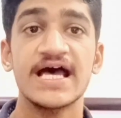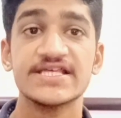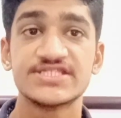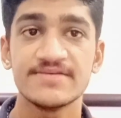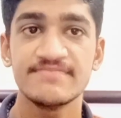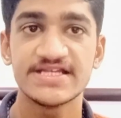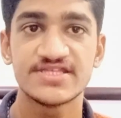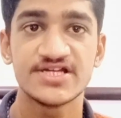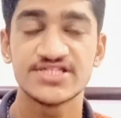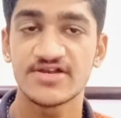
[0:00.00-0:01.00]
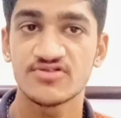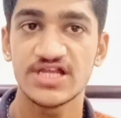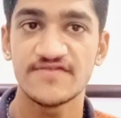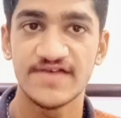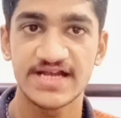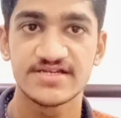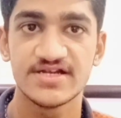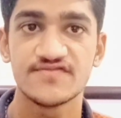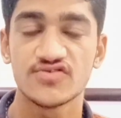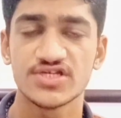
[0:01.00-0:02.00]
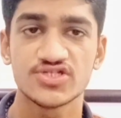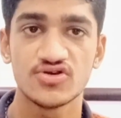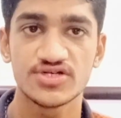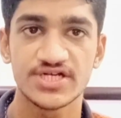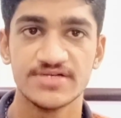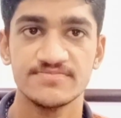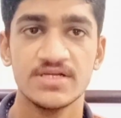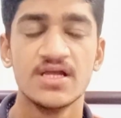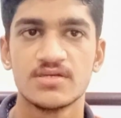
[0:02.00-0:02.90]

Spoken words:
as some methods are only effective for the short term.